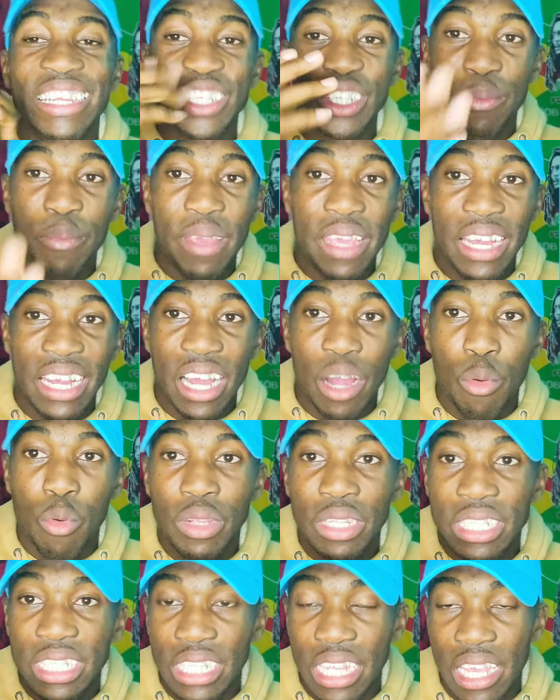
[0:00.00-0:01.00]
in Jamaica
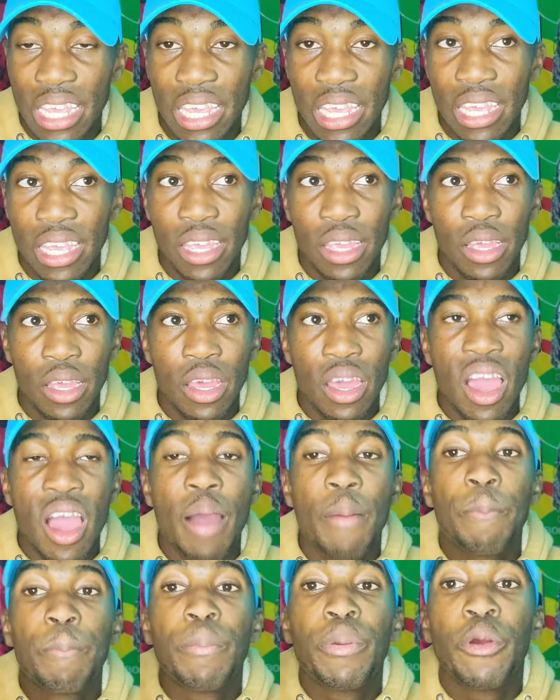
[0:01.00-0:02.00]
would say
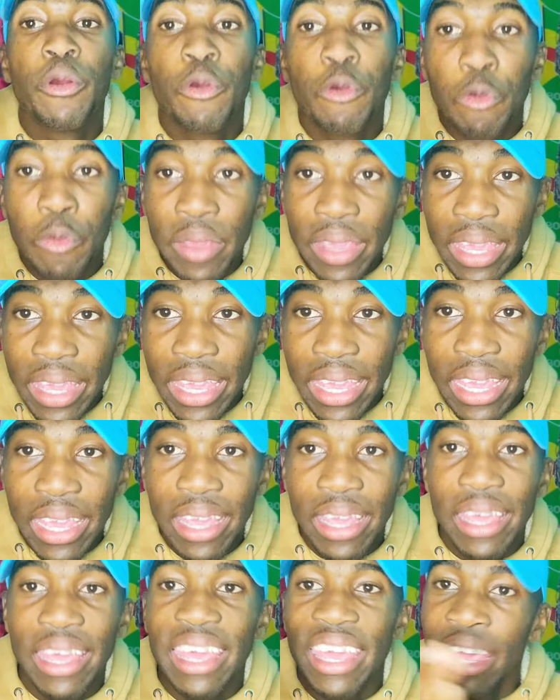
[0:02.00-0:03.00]
pre
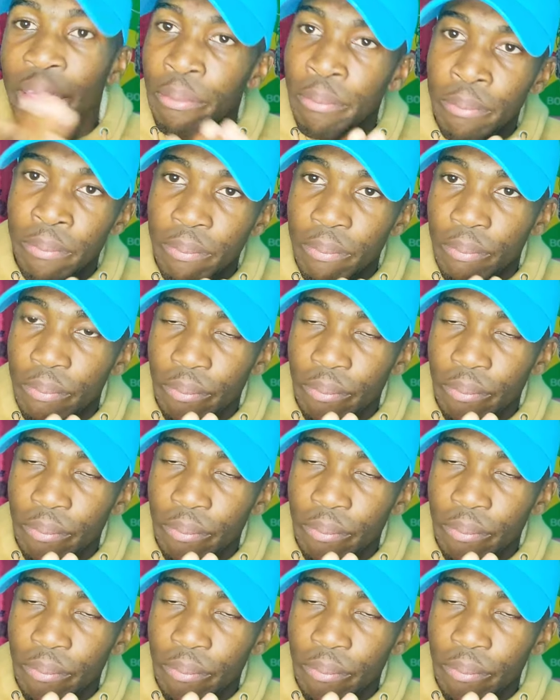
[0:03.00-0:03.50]
him.